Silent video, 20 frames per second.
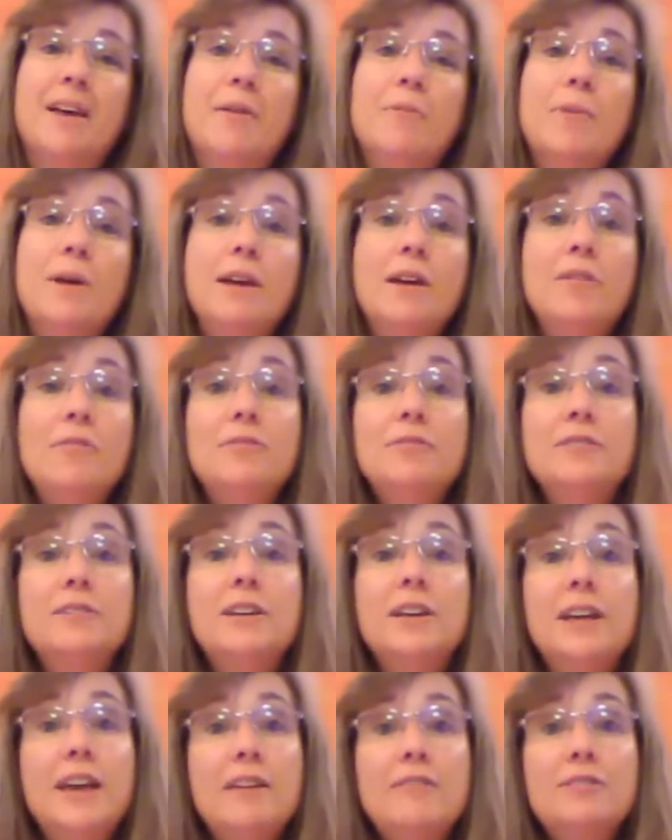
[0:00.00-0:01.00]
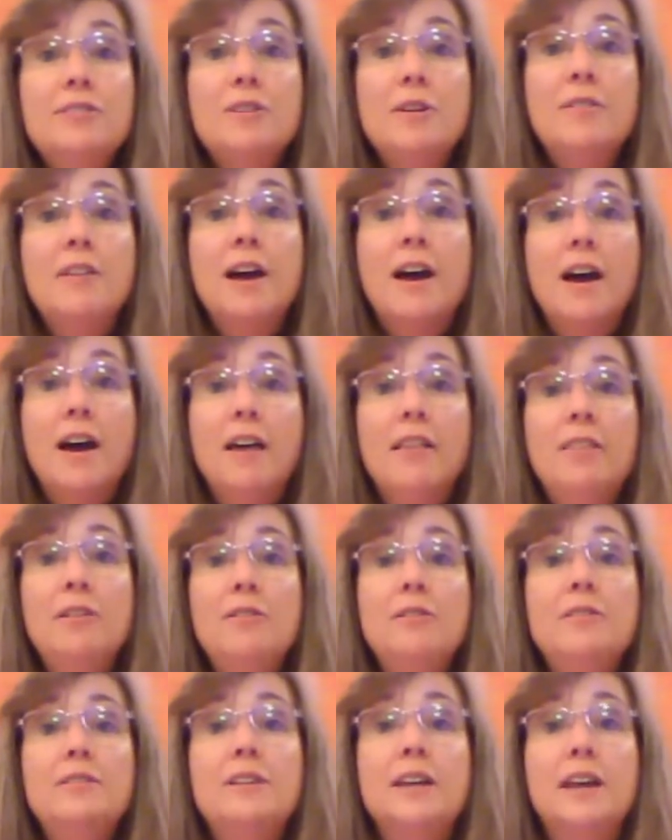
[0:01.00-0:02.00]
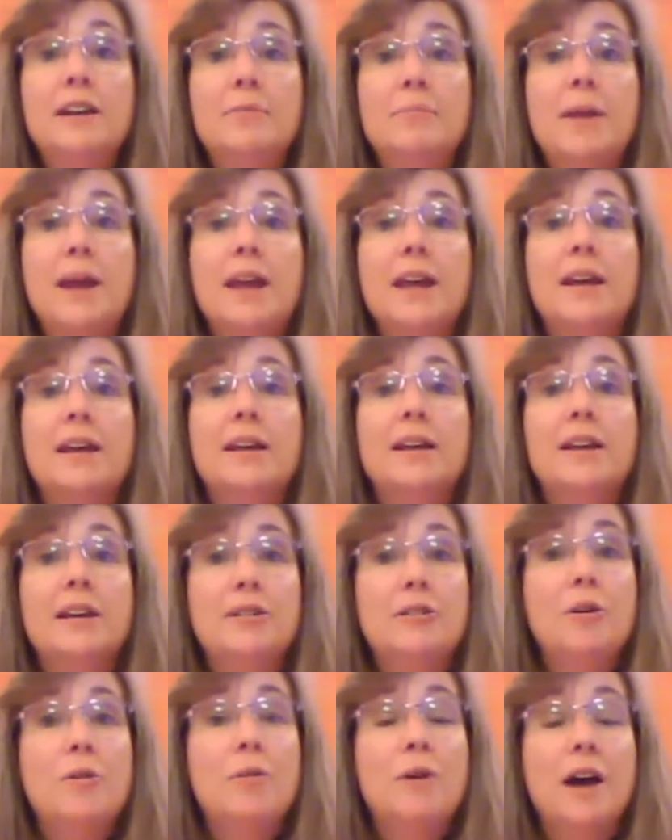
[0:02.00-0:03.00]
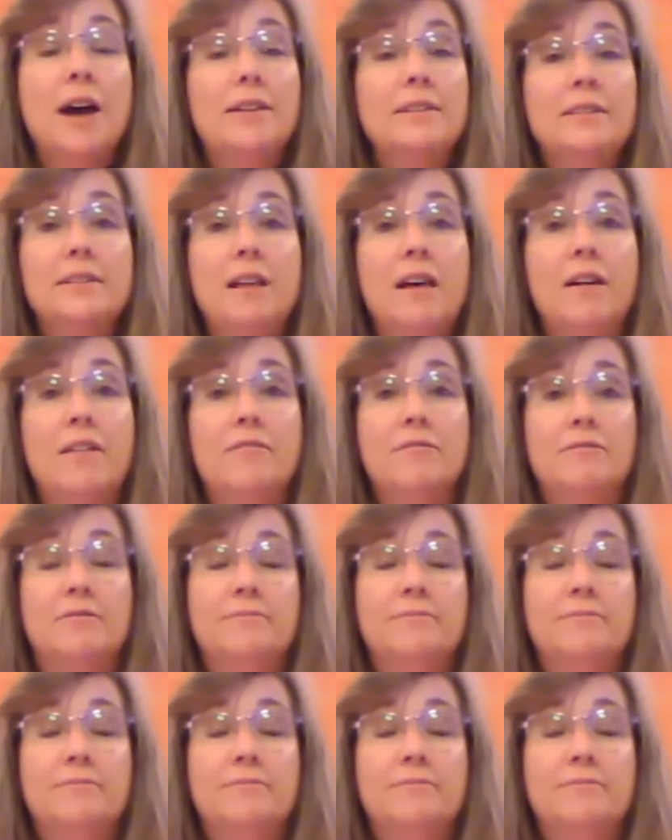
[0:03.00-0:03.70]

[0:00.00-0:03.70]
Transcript: We give, give so that others can make can know God's love.